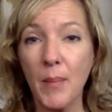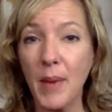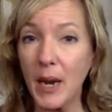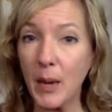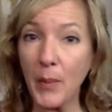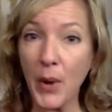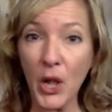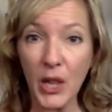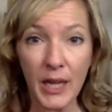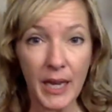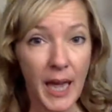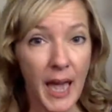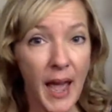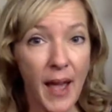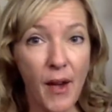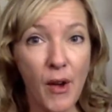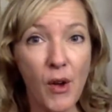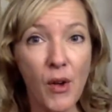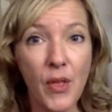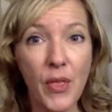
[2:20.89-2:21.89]
metabolic
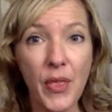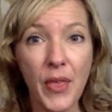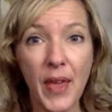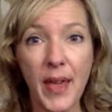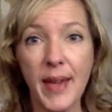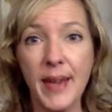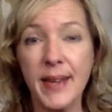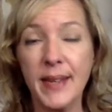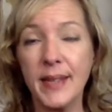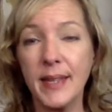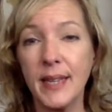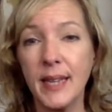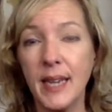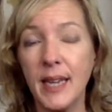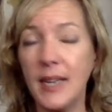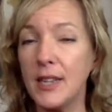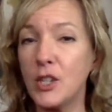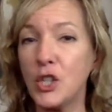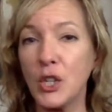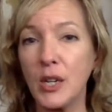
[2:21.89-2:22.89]
health and the
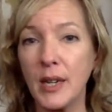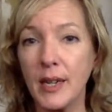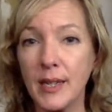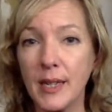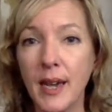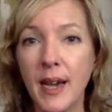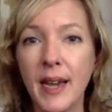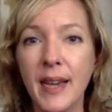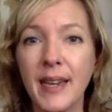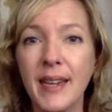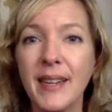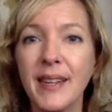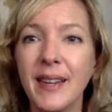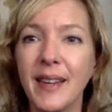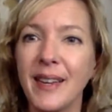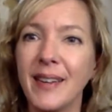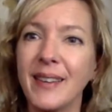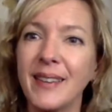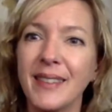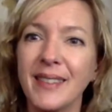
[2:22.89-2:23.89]
ketogenic
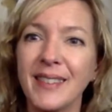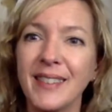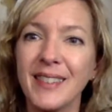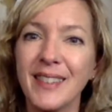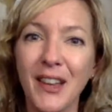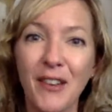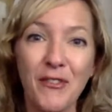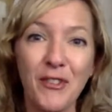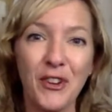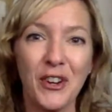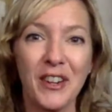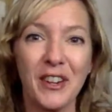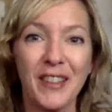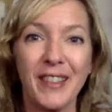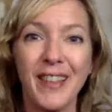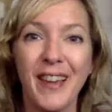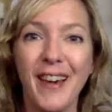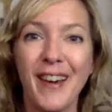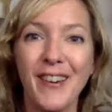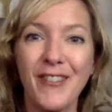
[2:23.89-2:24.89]
diet and stuff you're
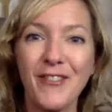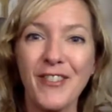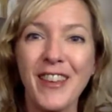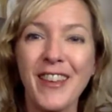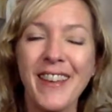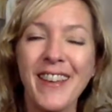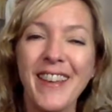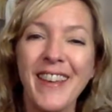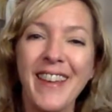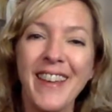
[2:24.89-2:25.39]
going to love.